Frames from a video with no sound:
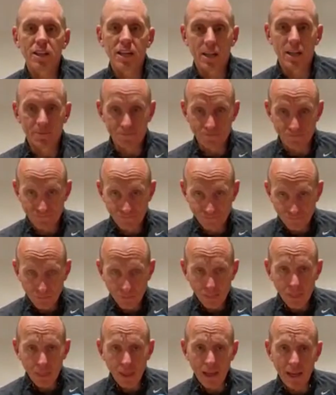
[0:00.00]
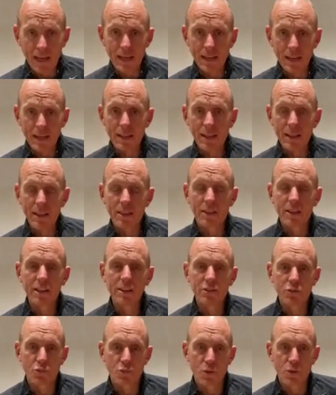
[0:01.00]
that. And
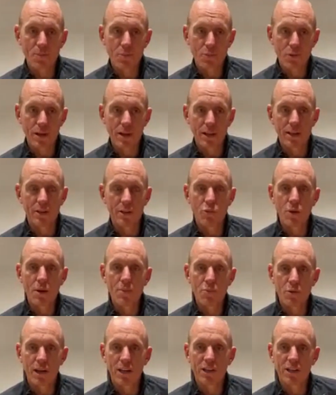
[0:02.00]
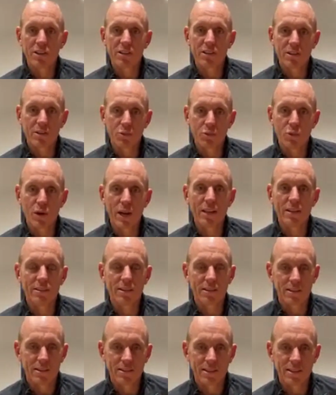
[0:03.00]
these rep and the rep ranges and weights
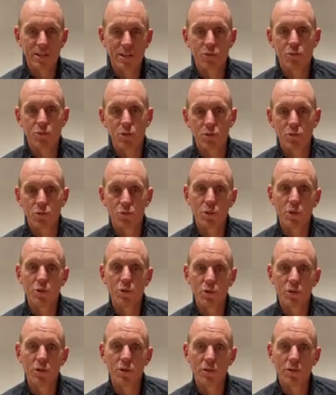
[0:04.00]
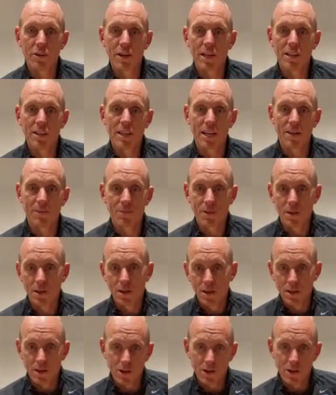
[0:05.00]
and sets will affect that.
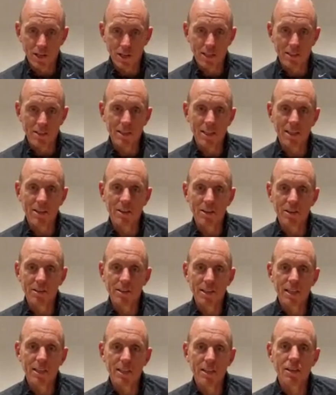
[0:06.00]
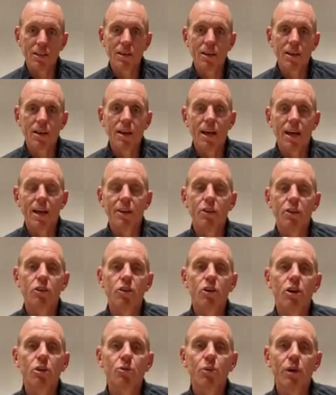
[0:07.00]
I'll get to that in a second. And the
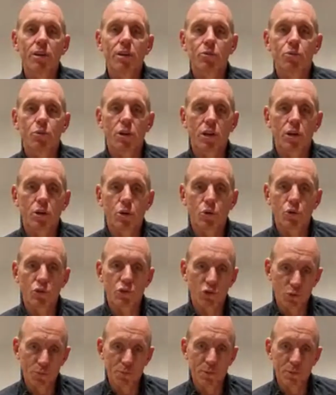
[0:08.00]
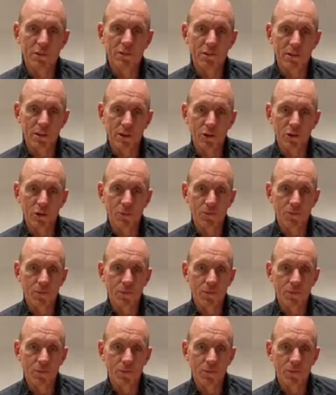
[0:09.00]
third one is what I call super slow.